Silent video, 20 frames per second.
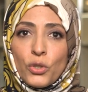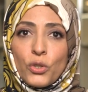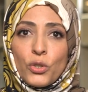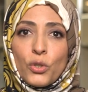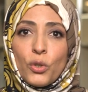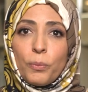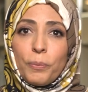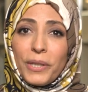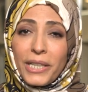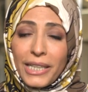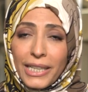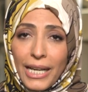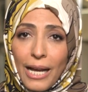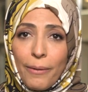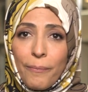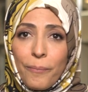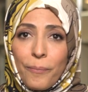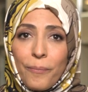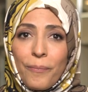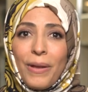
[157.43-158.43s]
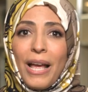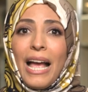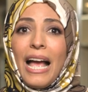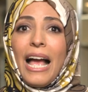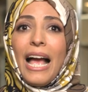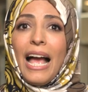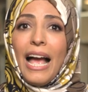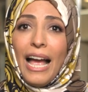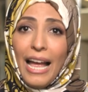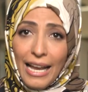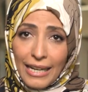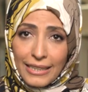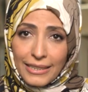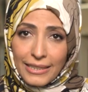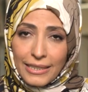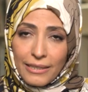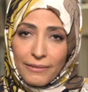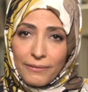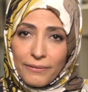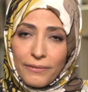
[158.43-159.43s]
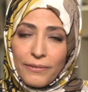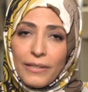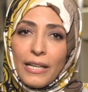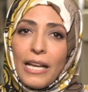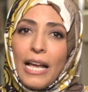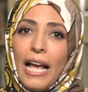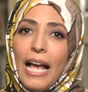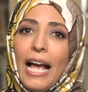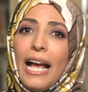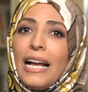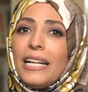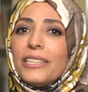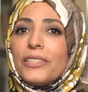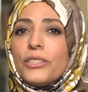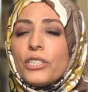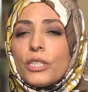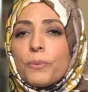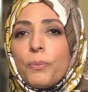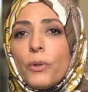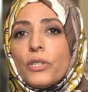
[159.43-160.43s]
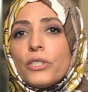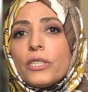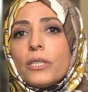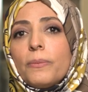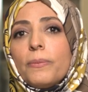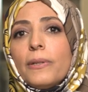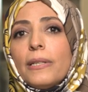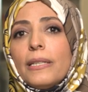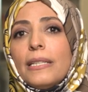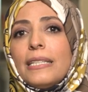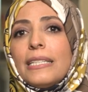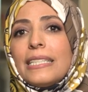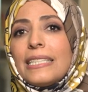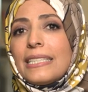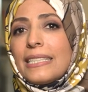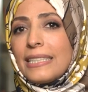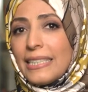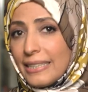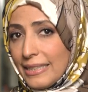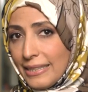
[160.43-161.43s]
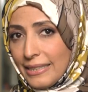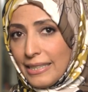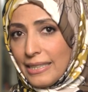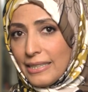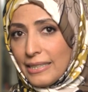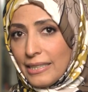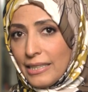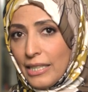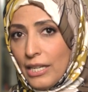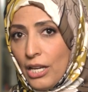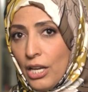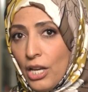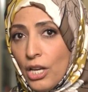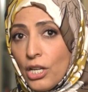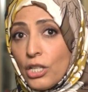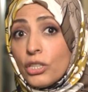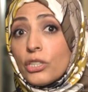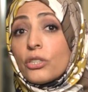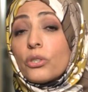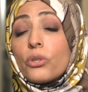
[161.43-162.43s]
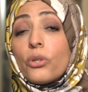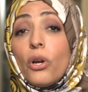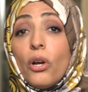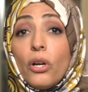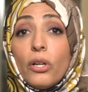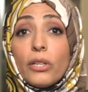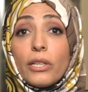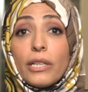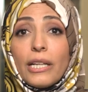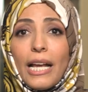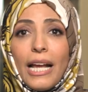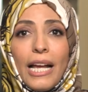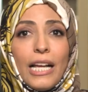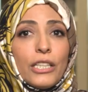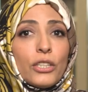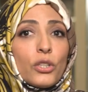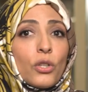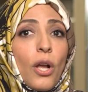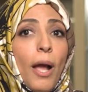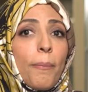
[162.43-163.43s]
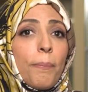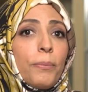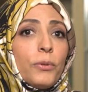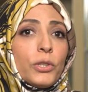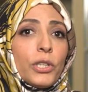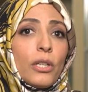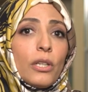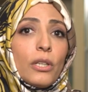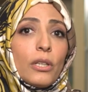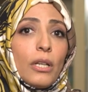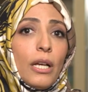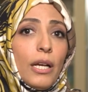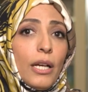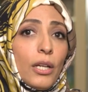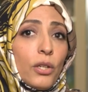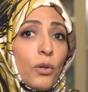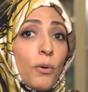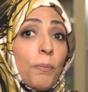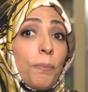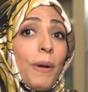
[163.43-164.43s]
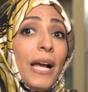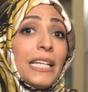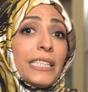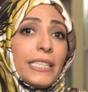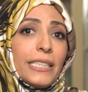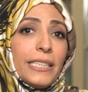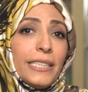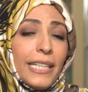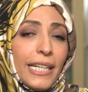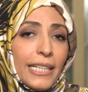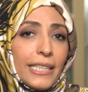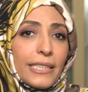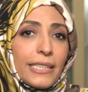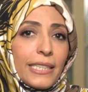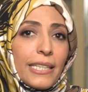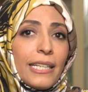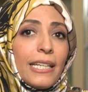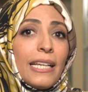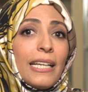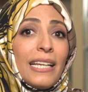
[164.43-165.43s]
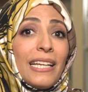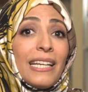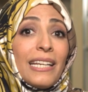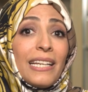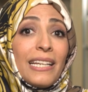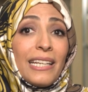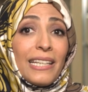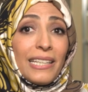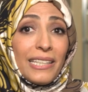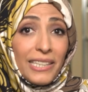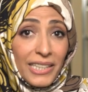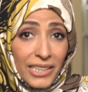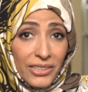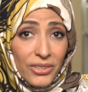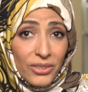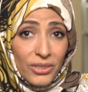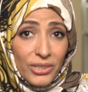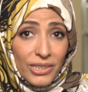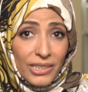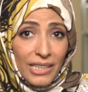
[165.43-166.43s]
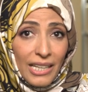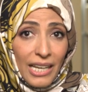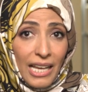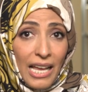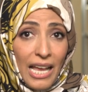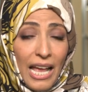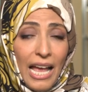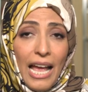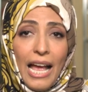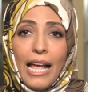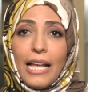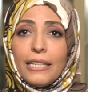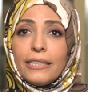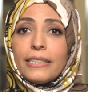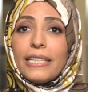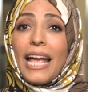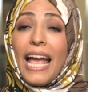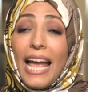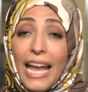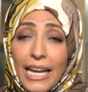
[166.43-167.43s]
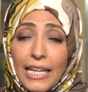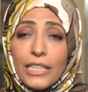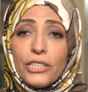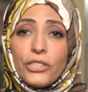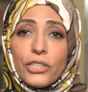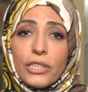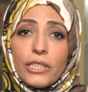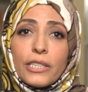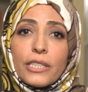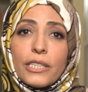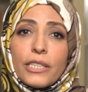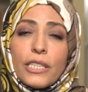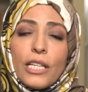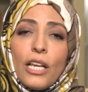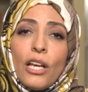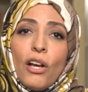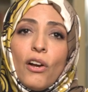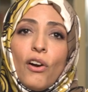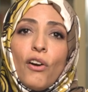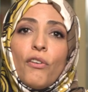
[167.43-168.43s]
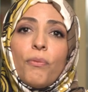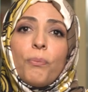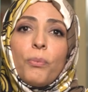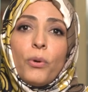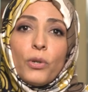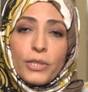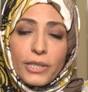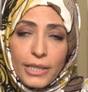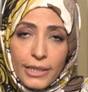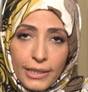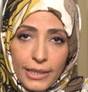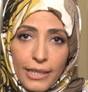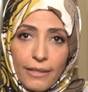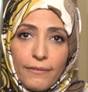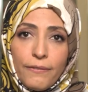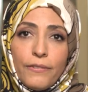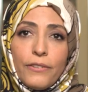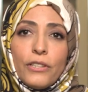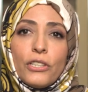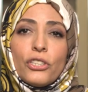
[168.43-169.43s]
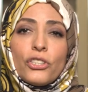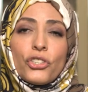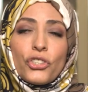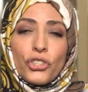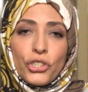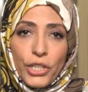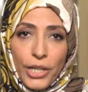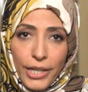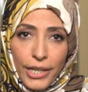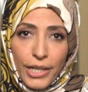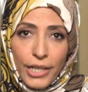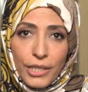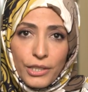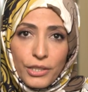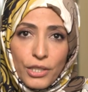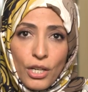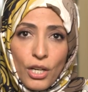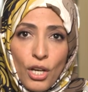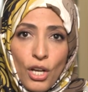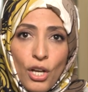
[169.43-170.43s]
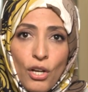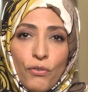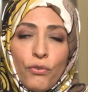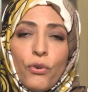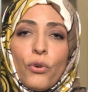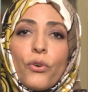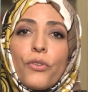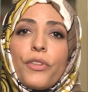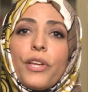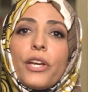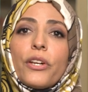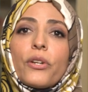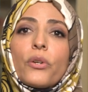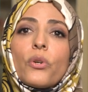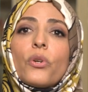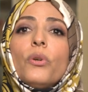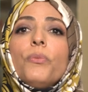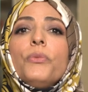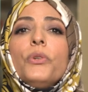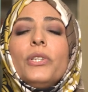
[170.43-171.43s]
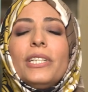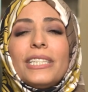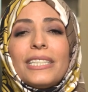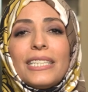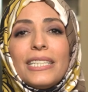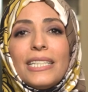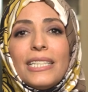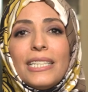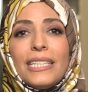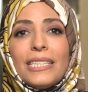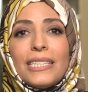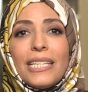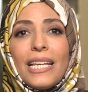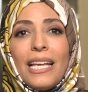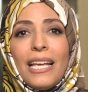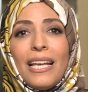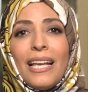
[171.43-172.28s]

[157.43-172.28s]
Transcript: to become active and responsible citizens, strong and comp uh, compassionate leaders and agents of positive change for their communities